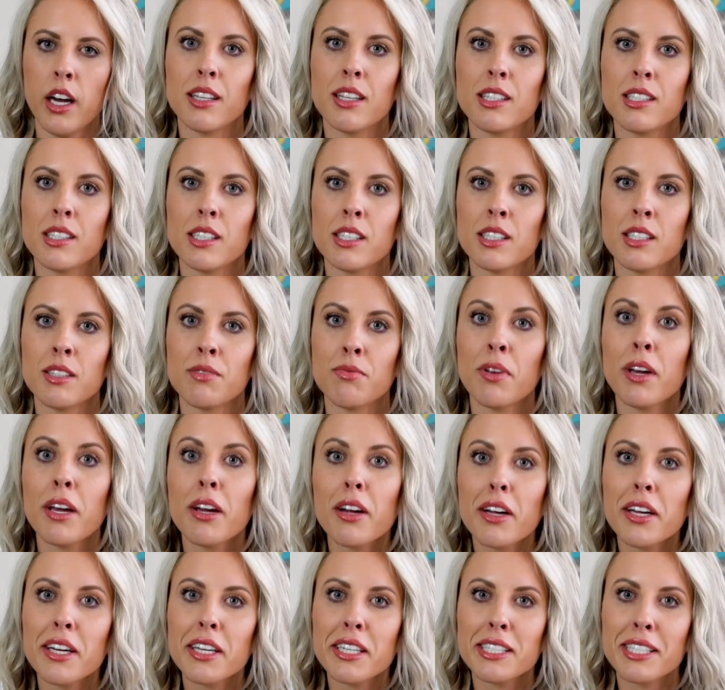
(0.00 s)
This is
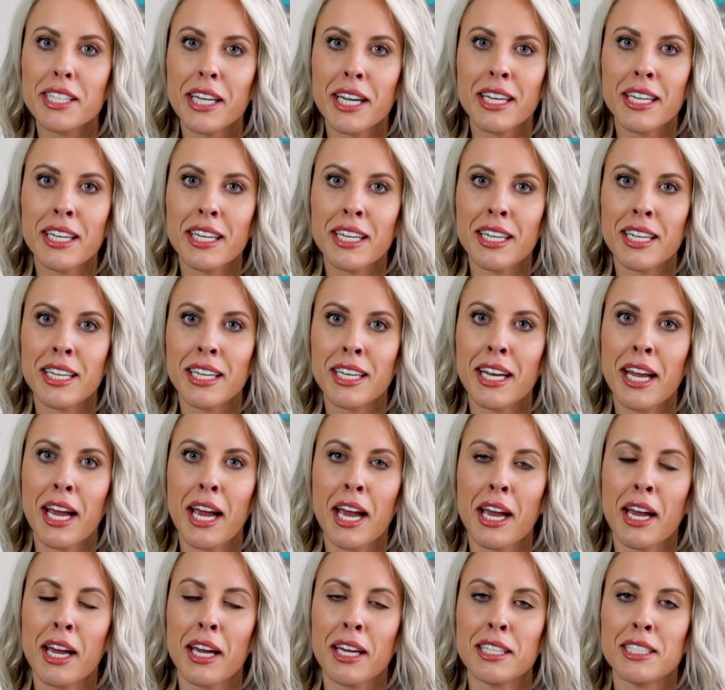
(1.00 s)
very exciting,
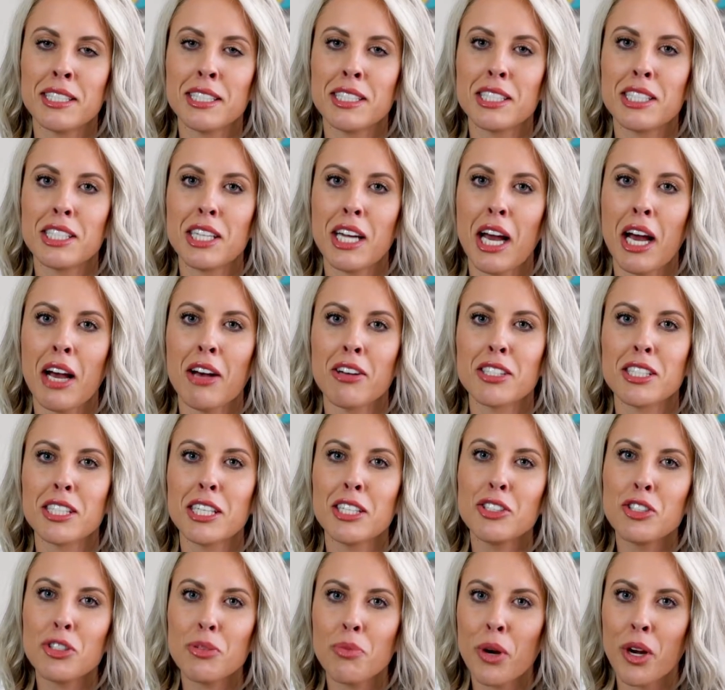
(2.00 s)
and I'll
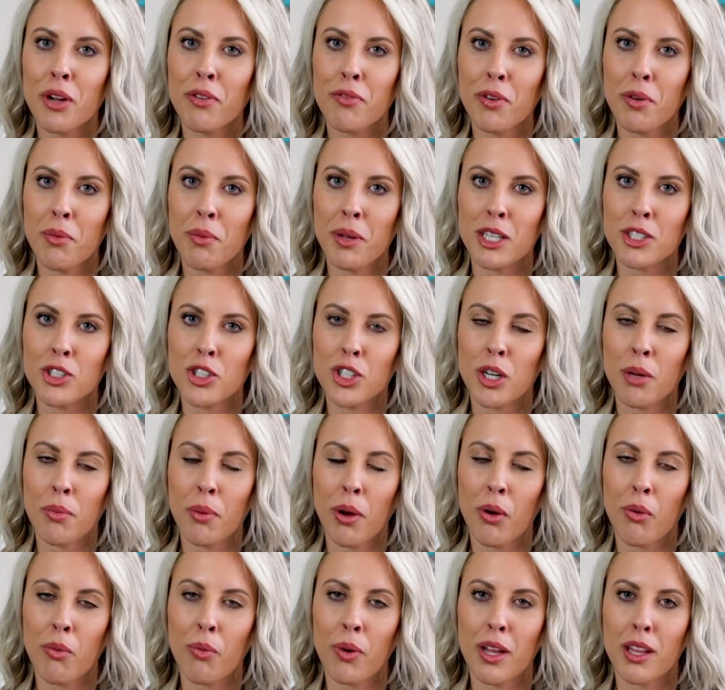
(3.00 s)
send you more information
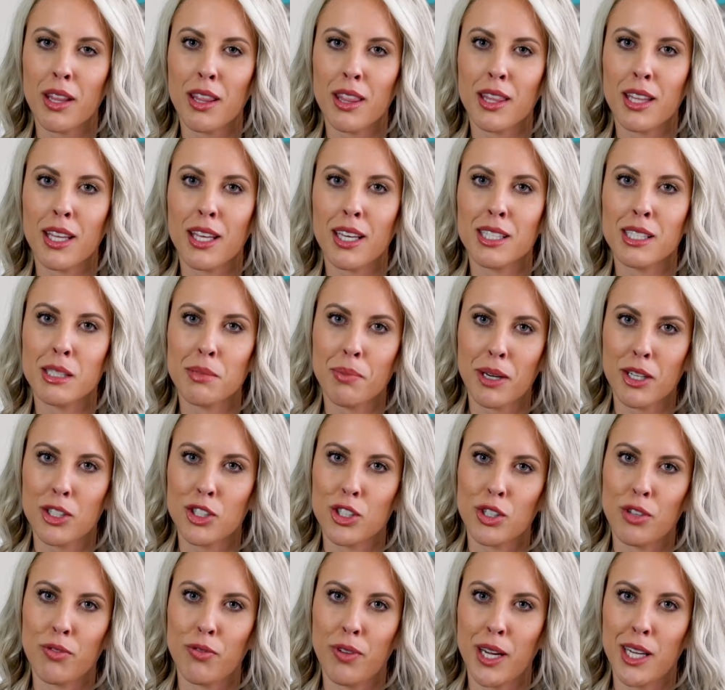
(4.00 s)
about what the
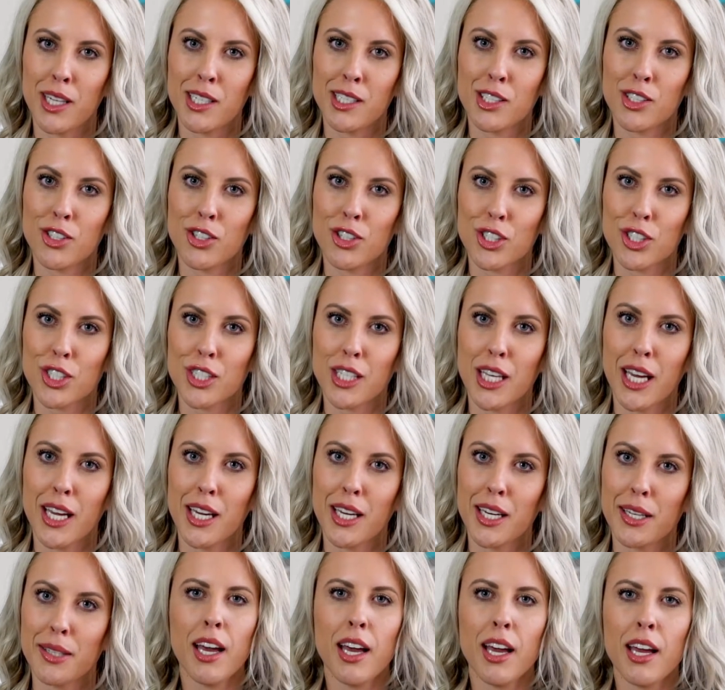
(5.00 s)
inspection phase looks
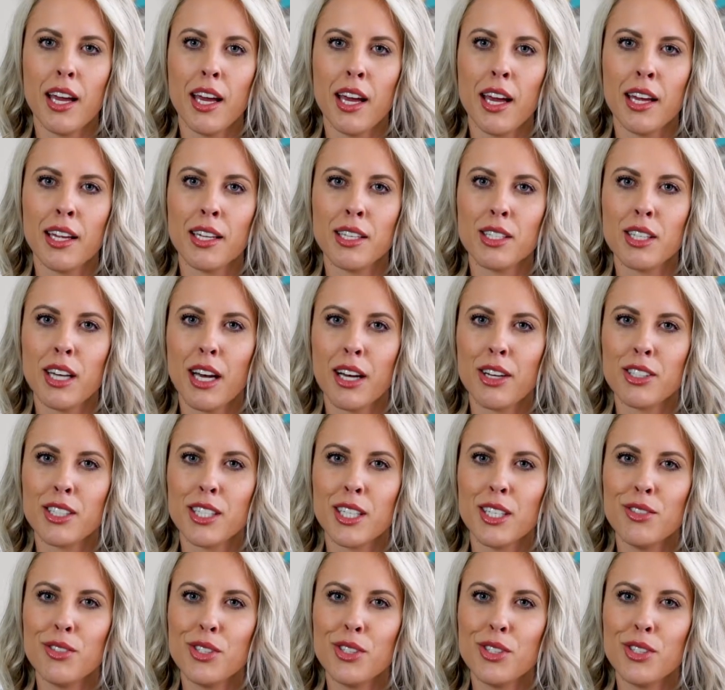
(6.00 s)
like. And I'll see you